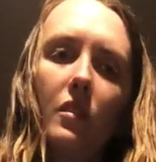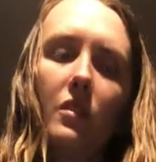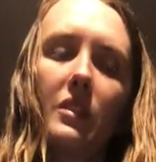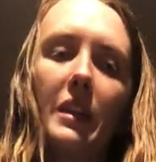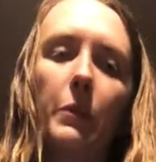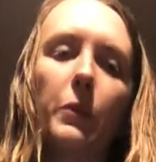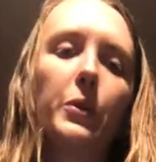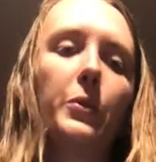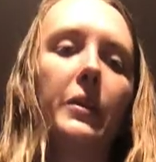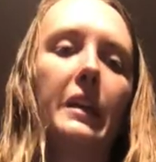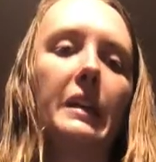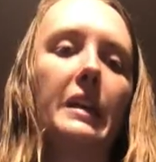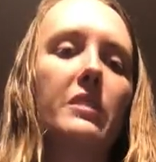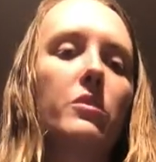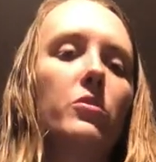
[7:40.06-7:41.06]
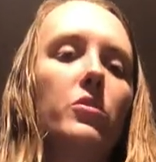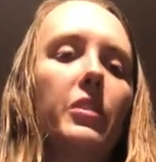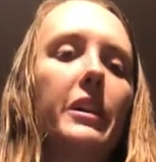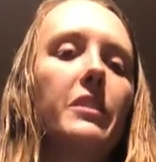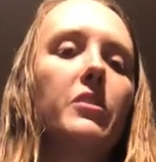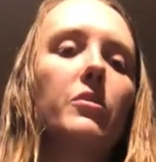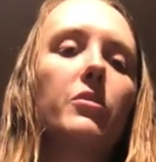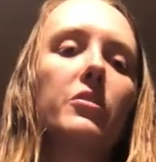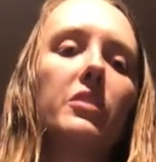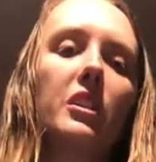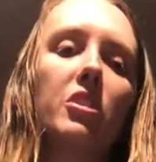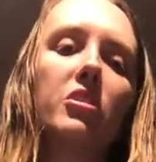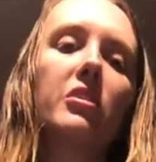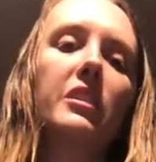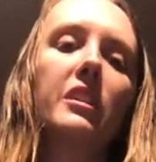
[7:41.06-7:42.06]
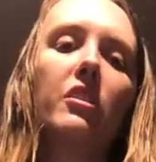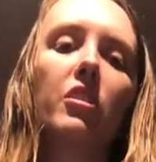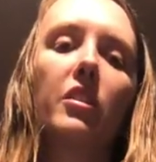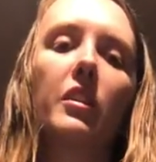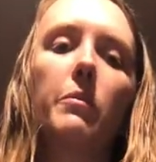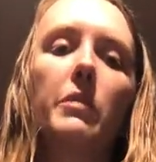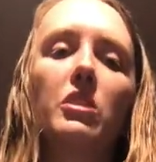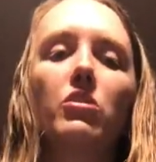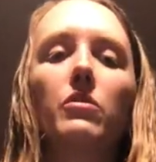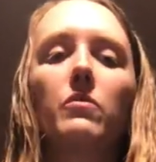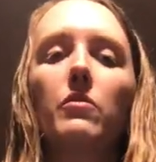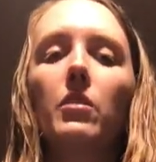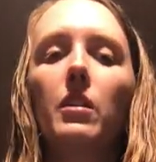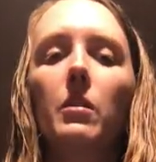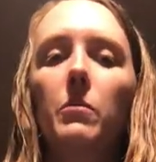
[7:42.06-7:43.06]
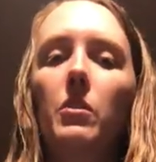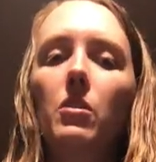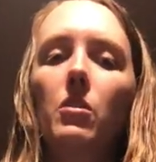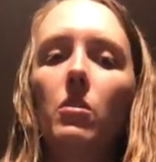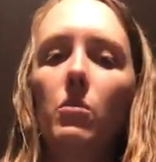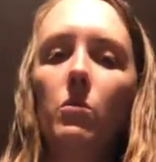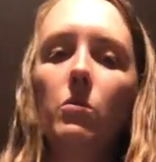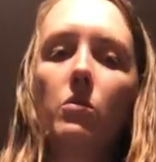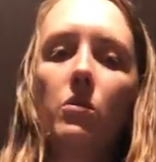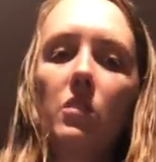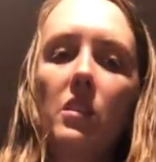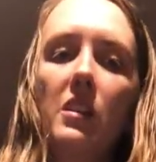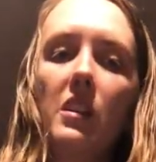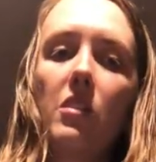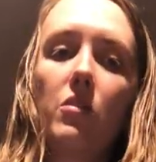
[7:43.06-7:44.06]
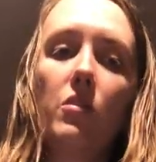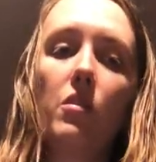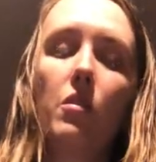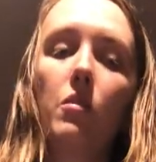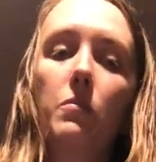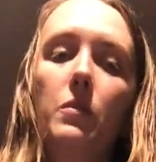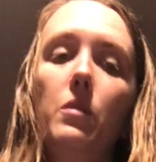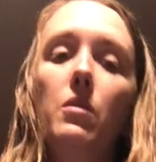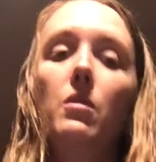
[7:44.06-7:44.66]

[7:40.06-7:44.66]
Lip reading: say we're doing nasotracheal suctioning, you're going to measure from the nose to the earlobe